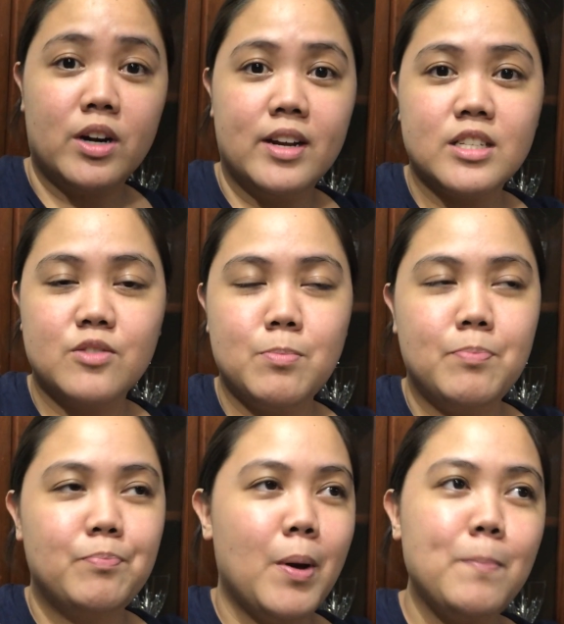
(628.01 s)
It's
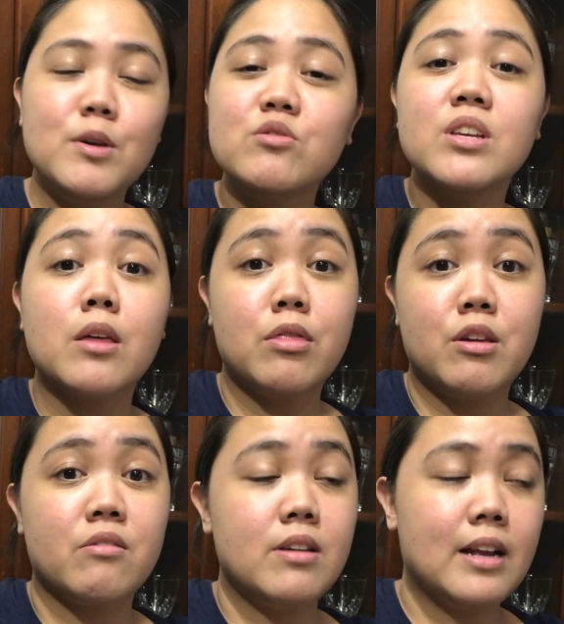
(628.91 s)
a music
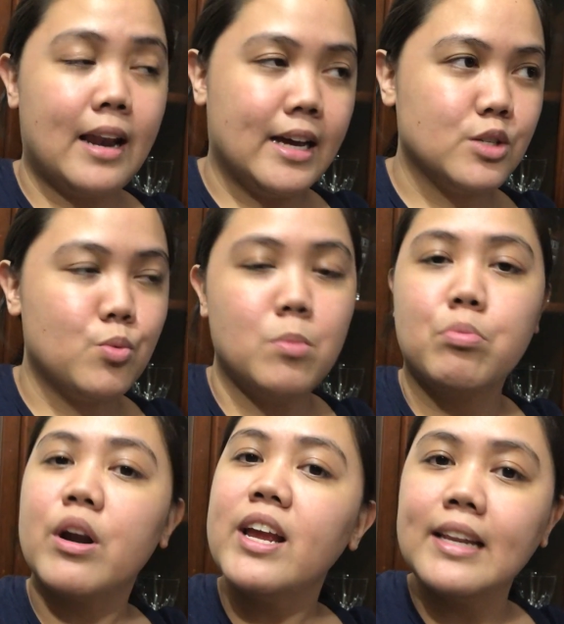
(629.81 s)
theory class. We
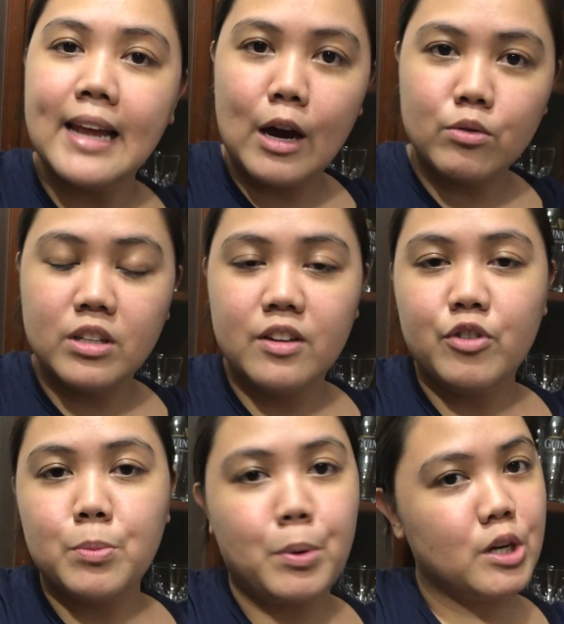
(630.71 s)
break down the
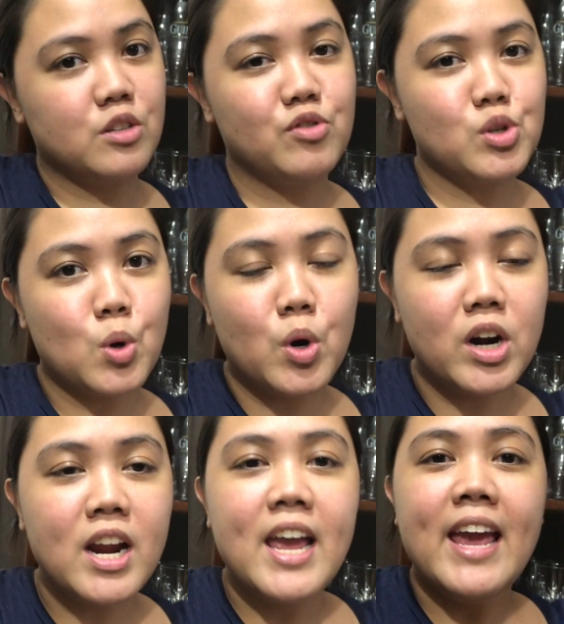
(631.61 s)
different parts of a score,
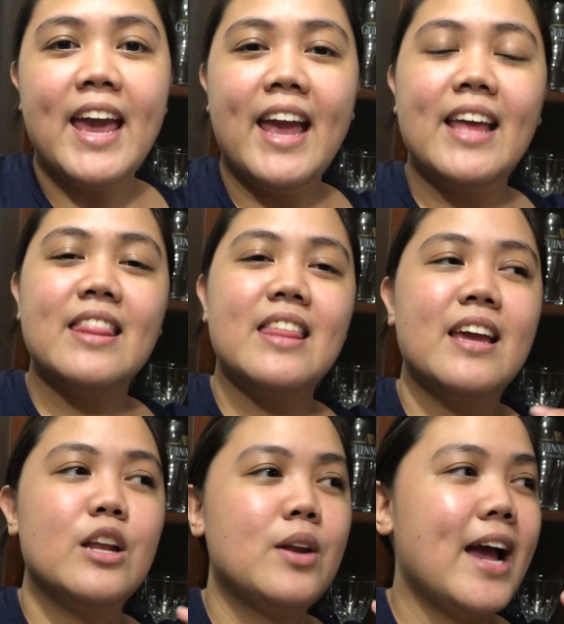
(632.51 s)
and
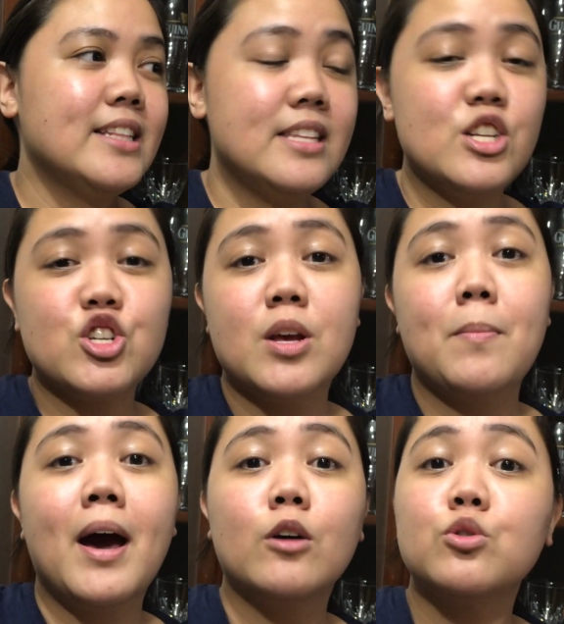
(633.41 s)
then I teach them
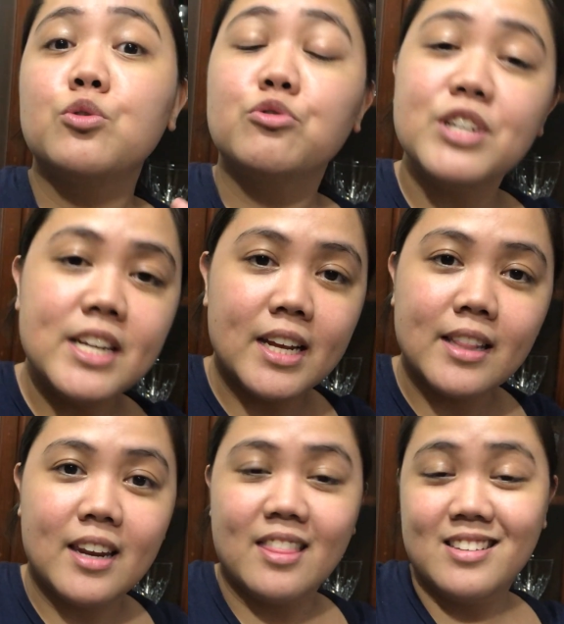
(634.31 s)
how to read it,
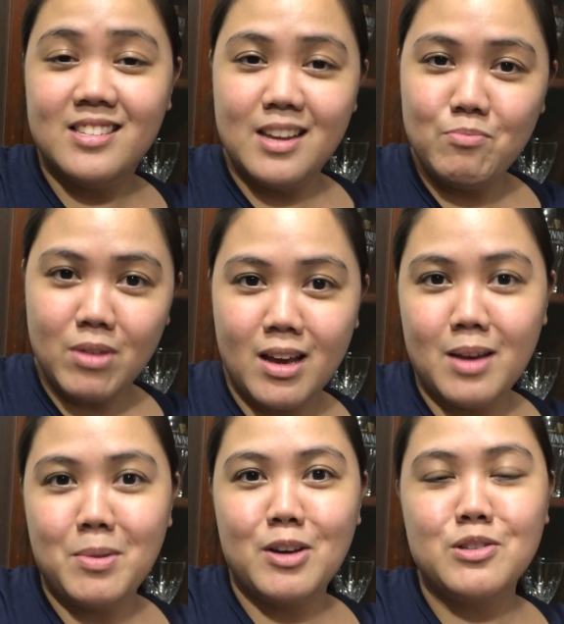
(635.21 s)
and at the same time
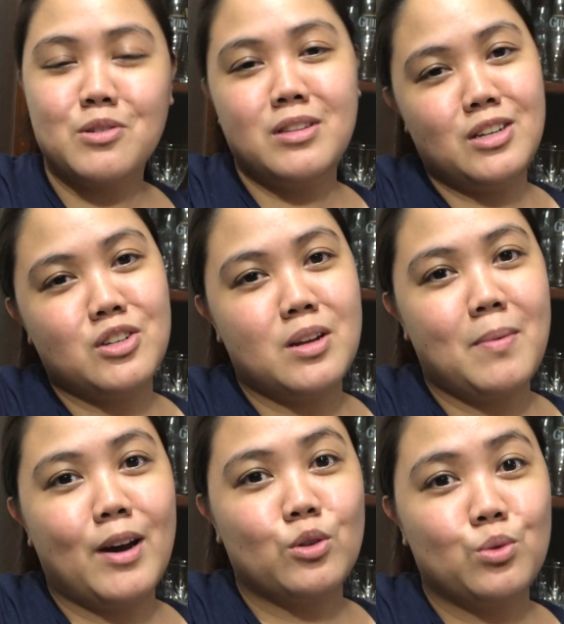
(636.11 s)
I also teach them
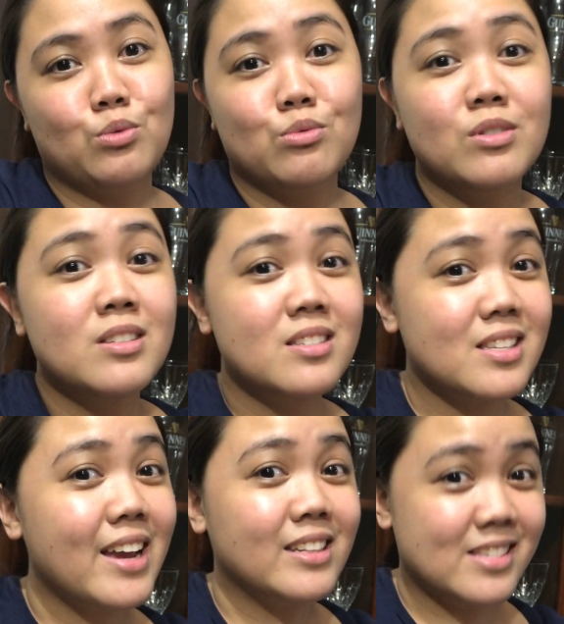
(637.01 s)
how to
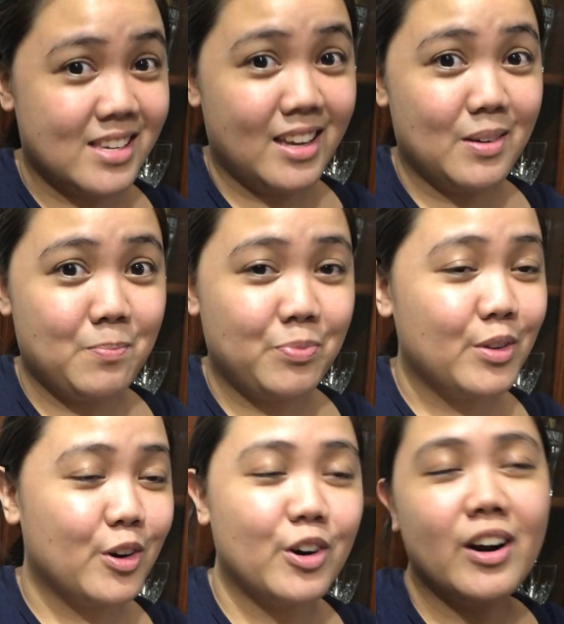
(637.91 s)
sight sing,
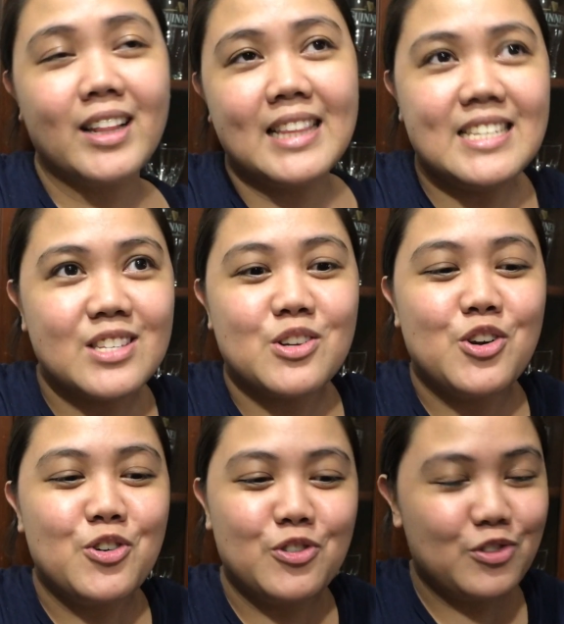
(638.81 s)
or at least
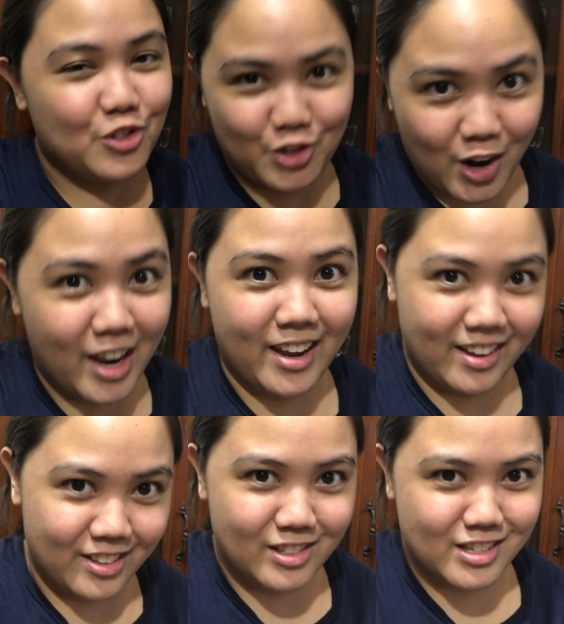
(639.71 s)
try
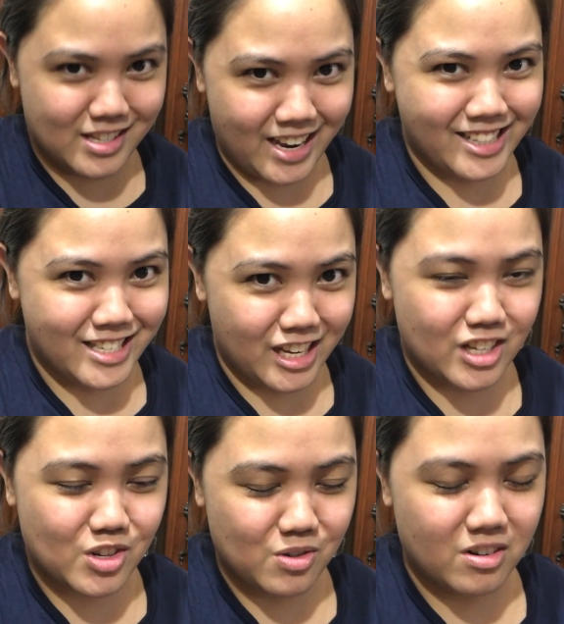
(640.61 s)
to sight sing a
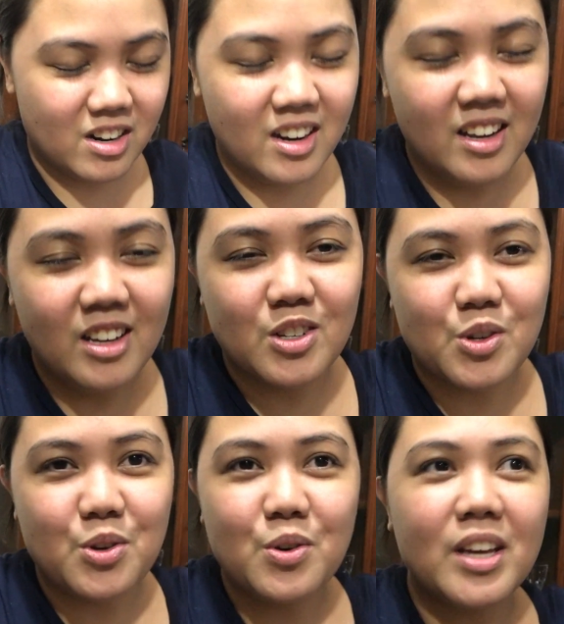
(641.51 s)
score. So
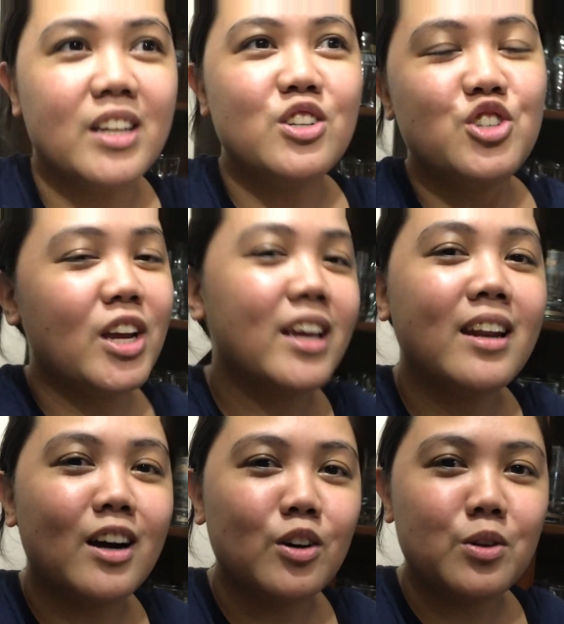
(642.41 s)
you can check it out.